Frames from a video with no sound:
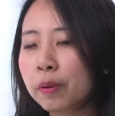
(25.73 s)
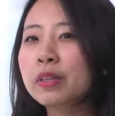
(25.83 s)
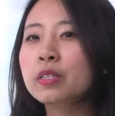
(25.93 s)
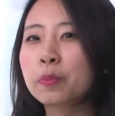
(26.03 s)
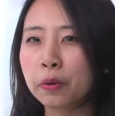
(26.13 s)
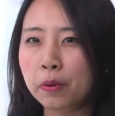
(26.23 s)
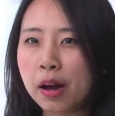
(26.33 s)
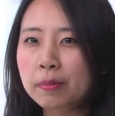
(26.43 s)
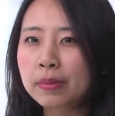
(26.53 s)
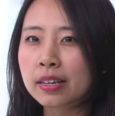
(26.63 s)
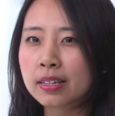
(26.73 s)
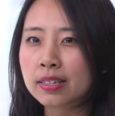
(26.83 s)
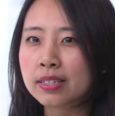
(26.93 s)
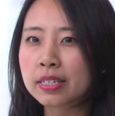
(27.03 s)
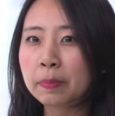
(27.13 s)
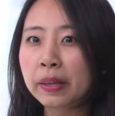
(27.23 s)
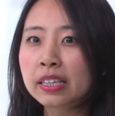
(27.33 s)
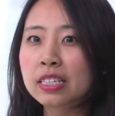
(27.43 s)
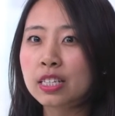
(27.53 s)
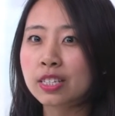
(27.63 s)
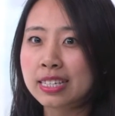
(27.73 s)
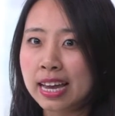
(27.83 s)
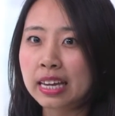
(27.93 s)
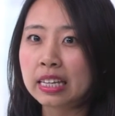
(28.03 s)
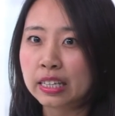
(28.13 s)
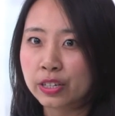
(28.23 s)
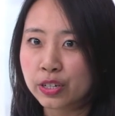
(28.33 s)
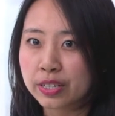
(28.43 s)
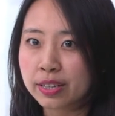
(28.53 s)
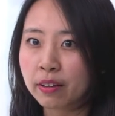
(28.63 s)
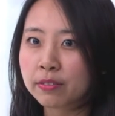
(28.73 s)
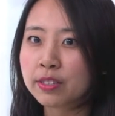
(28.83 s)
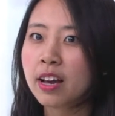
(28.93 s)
from this programme is the ability to take initiatives